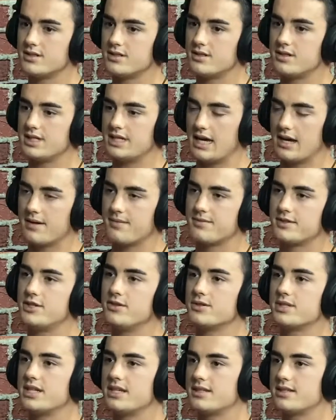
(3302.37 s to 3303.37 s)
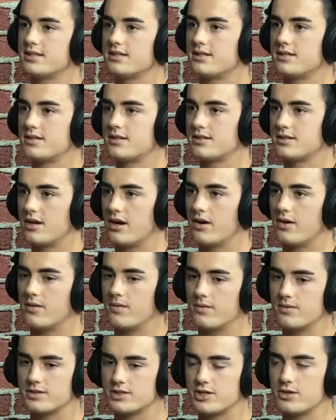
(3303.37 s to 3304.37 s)
Yeah, 2 seasons. So
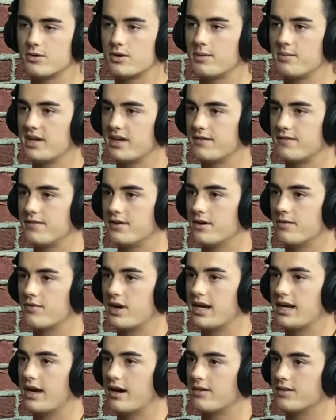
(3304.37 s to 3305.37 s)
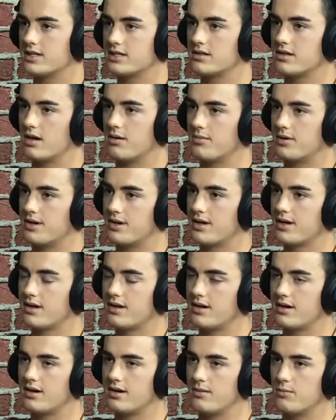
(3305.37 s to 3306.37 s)
2 are being filmed right now in the summer.
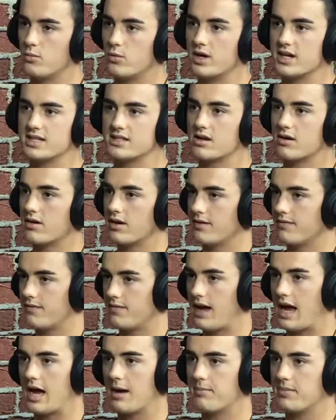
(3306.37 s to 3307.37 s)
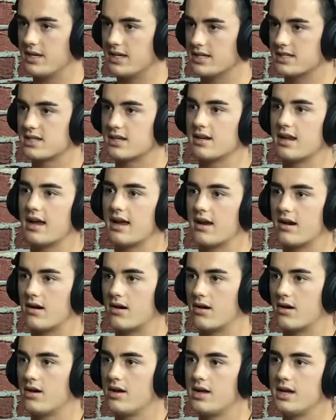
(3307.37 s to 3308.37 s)
1 has already happened. It's going to
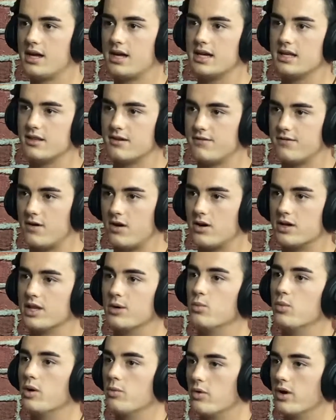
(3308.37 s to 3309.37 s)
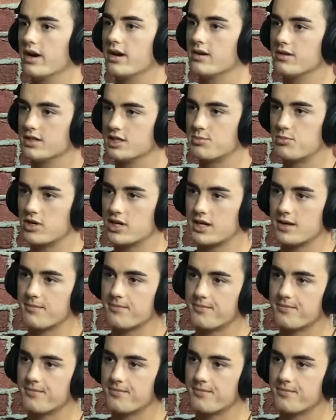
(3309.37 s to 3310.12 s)
air in the fall. Then 1 will air in the spring.